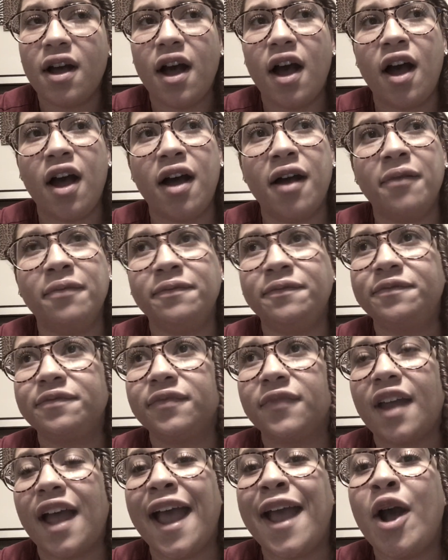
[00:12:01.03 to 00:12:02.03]

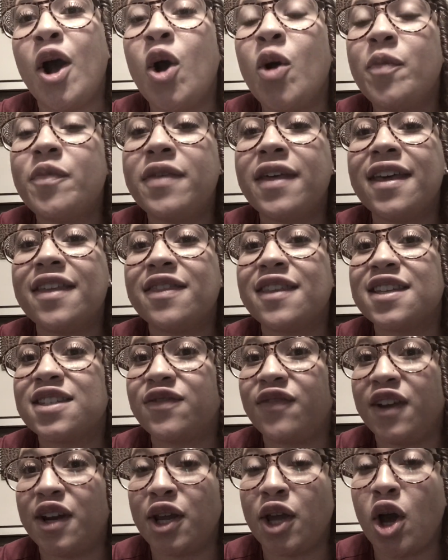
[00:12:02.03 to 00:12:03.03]
I hope that
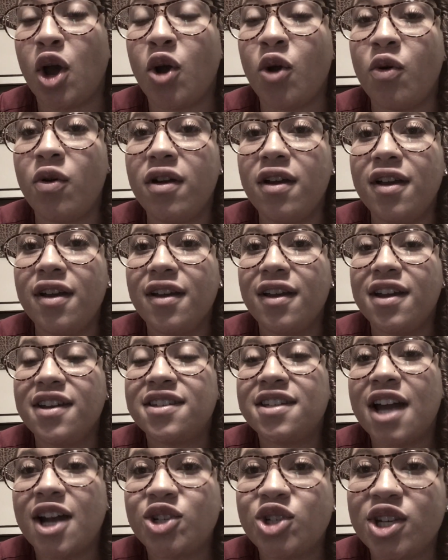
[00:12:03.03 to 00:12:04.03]
this video
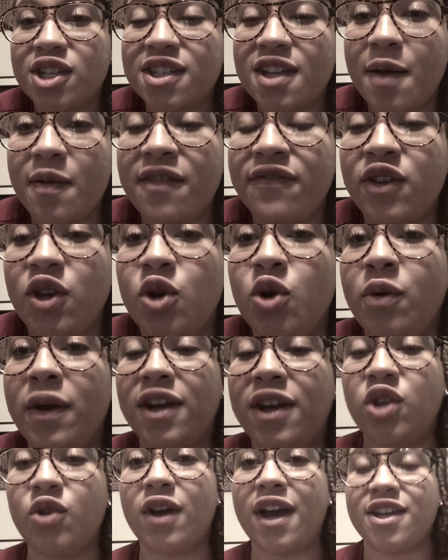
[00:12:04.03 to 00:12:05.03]
touches some of you
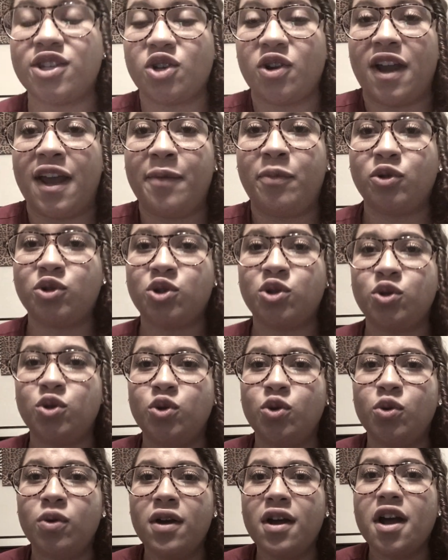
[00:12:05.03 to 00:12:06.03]
and you guys are able
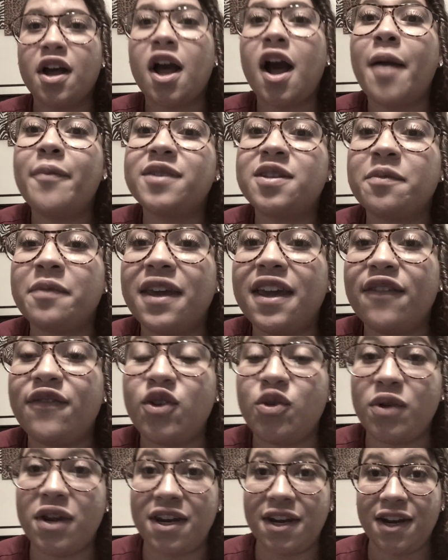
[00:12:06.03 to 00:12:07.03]
to come to me if
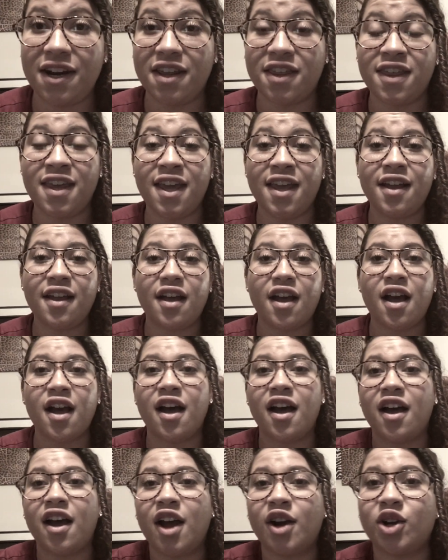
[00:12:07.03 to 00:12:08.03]
you need anything.
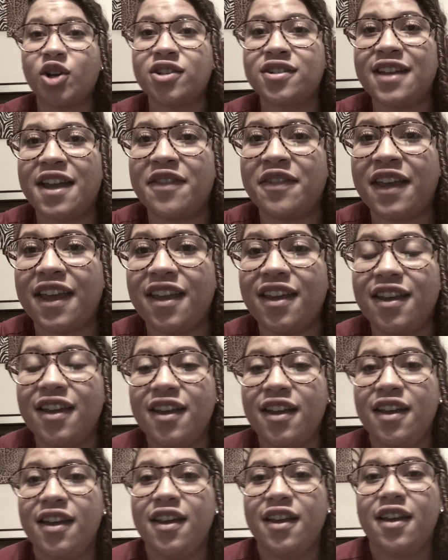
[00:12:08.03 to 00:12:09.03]
Understand that
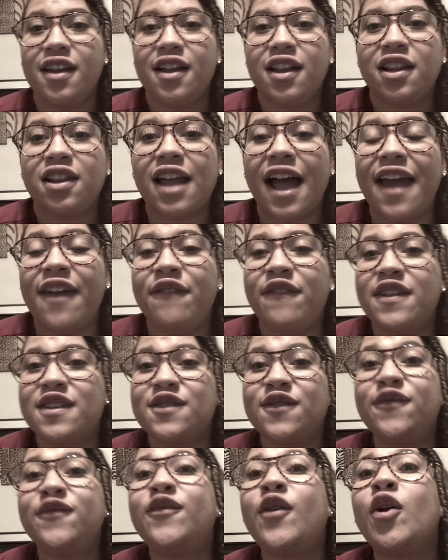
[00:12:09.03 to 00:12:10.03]
life
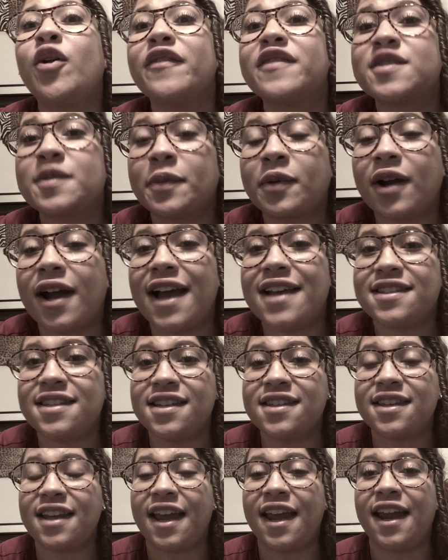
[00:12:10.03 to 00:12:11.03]
is full of
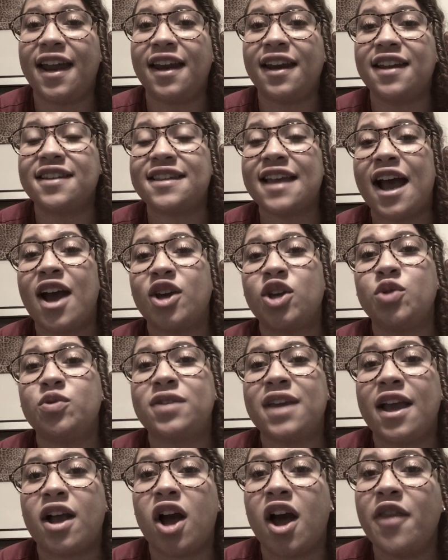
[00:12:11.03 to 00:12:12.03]
surprises, and it's how you
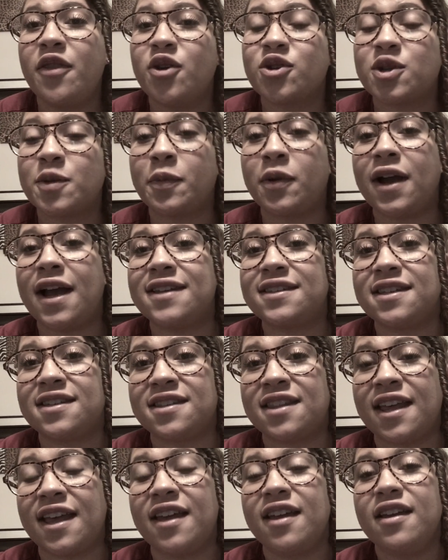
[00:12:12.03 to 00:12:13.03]
take on those
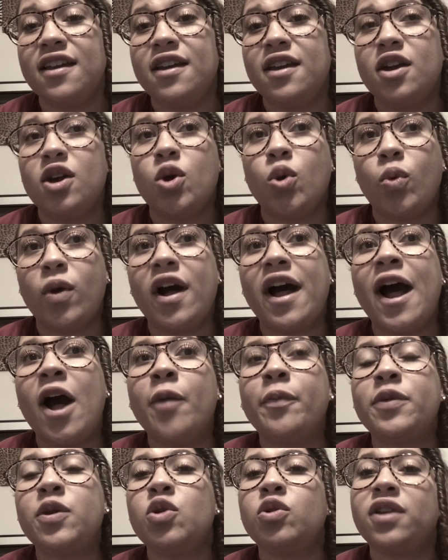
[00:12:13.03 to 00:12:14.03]
surprises that will
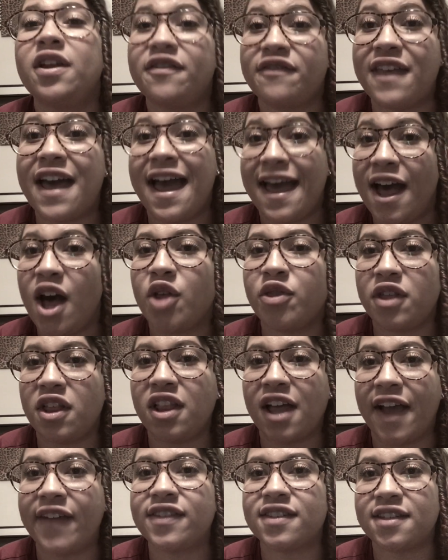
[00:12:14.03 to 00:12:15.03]
help you live that healthy
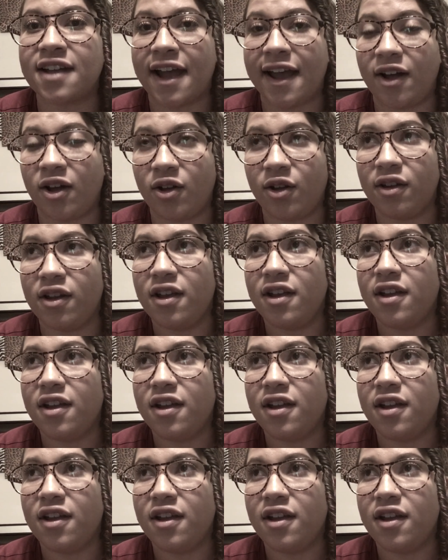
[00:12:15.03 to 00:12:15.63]
lifestyle.